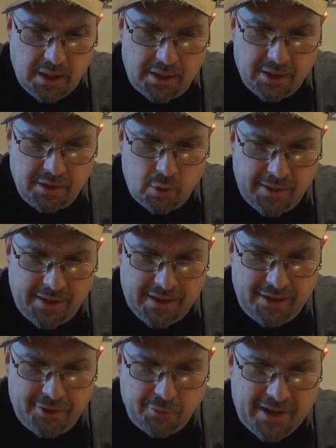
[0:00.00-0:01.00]
couldn't quite
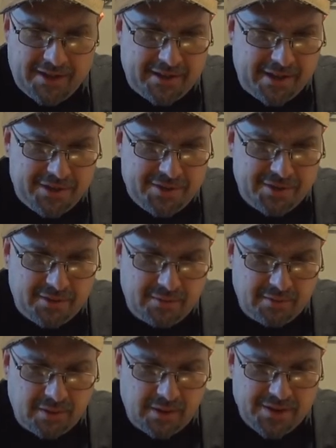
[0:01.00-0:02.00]
get a direct answer
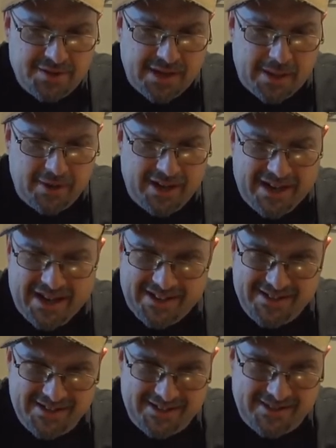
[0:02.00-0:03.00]
as to how many
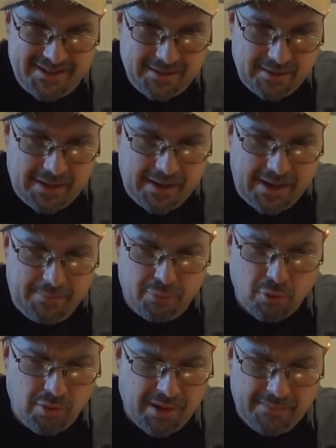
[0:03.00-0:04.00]
axes a
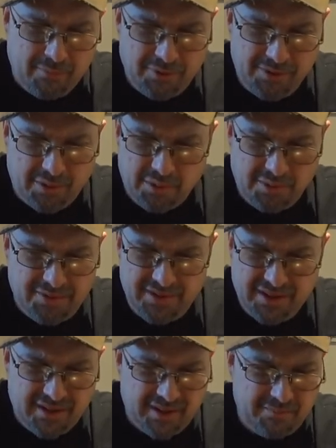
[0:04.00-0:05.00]
program would hold.
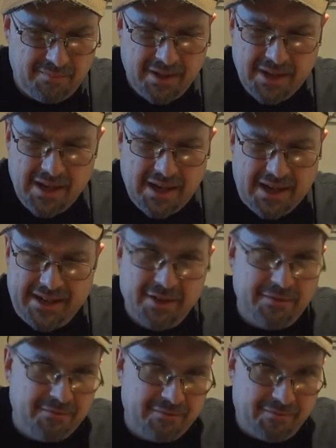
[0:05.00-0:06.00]
I
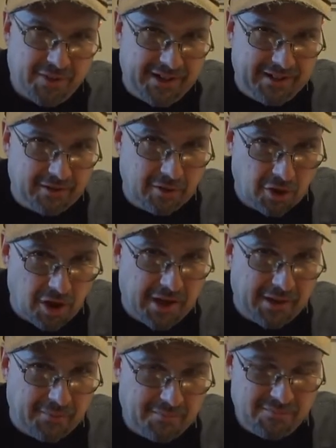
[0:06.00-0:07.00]
couldn't find a
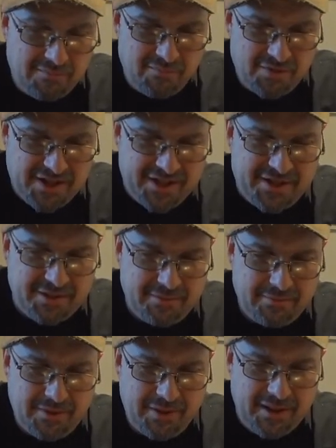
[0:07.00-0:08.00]
lot of decent
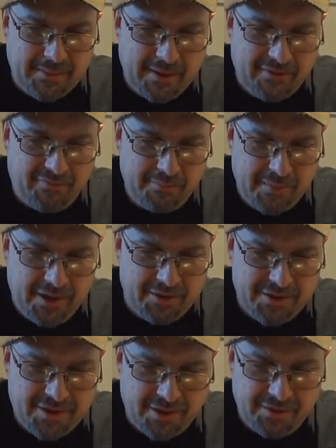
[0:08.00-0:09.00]
EMF
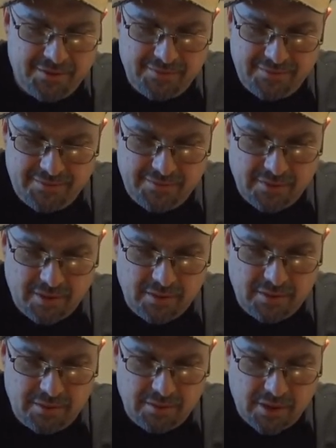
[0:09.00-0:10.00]
meters on
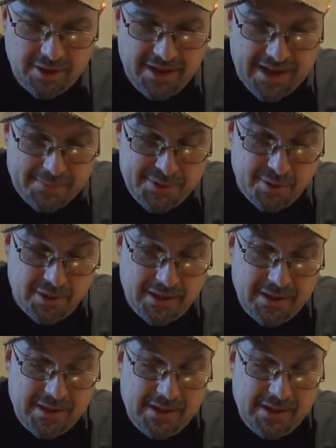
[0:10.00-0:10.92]
the App Store.